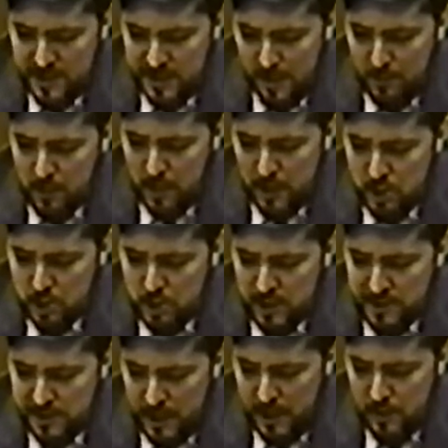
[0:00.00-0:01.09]
in the
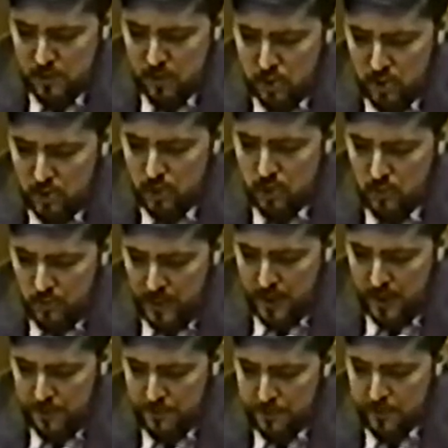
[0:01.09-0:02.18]
separation of state and church
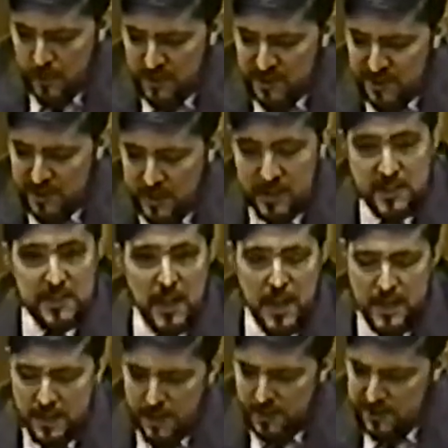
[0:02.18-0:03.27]
arena since
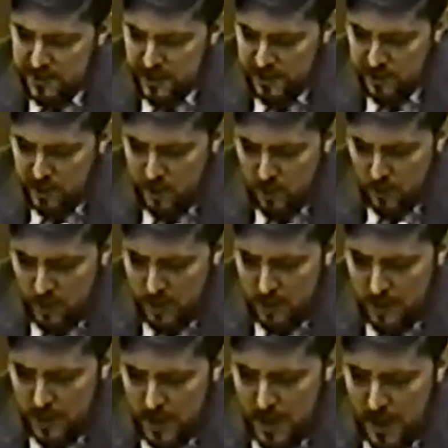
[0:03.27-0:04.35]

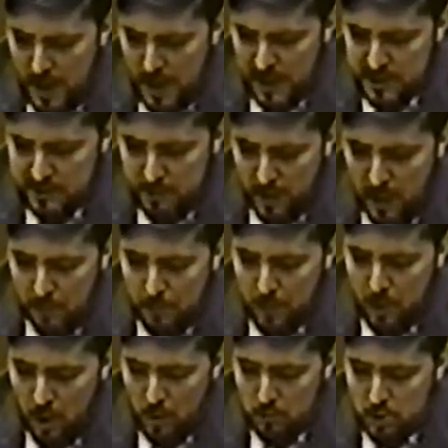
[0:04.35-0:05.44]
1963 has been
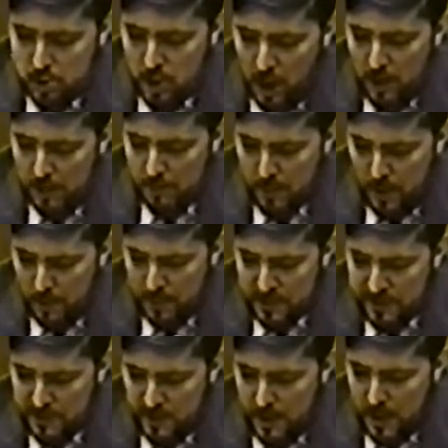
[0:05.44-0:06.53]
approached on the
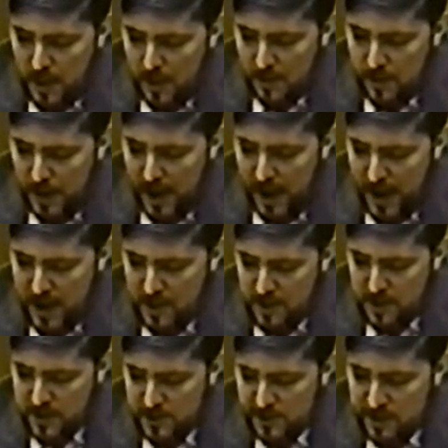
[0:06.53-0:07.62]
premise that
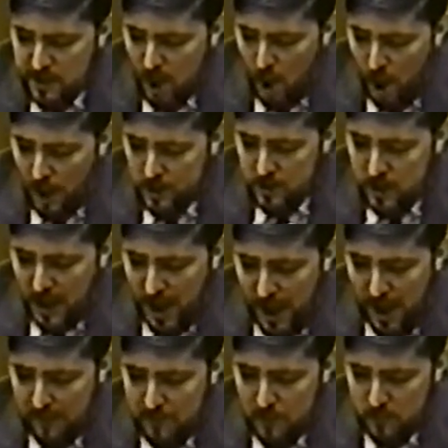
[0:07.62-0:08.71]
atheists ought to
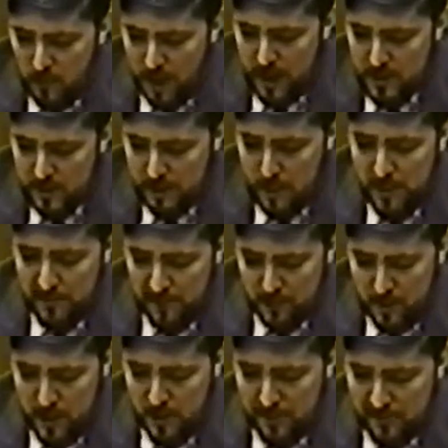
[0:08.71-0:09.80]
have the right to be
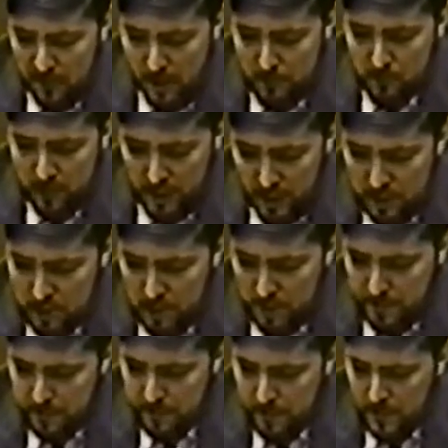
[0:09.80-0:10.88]
free from
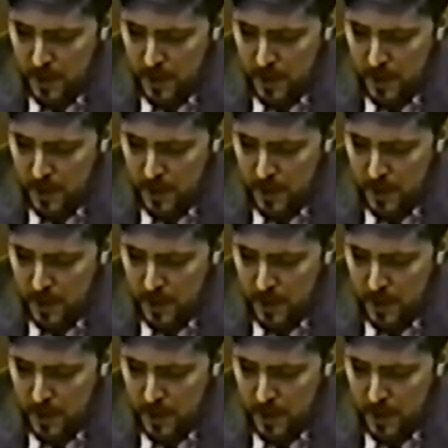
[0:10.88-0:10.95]
religion.